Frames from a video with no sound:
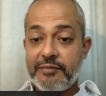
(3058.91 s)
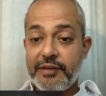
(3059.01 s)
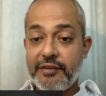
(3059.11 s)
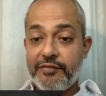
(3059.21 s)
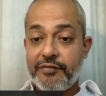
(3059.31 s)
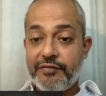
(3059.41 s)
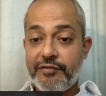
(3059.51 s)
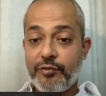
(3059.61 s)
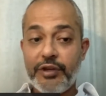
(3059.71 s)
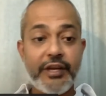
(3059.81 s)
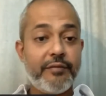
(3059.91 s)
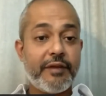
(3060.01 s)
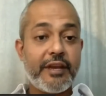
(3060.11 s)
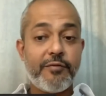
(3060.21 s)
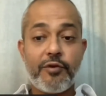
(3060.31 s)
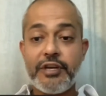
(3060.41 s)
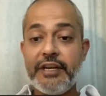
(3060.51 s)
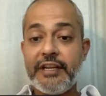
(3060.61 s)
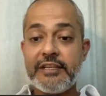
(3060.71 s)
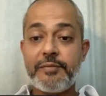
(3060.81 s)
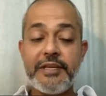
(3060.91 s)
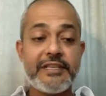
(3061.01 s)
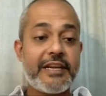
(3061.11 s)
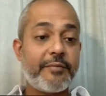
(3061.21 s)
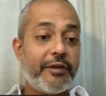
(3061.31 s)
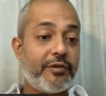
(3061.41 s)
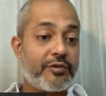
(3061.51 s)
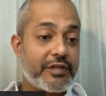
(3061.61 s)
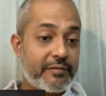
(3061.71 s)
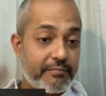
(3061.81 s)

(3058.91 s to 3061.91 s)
If you need any more details, please let me know, sir.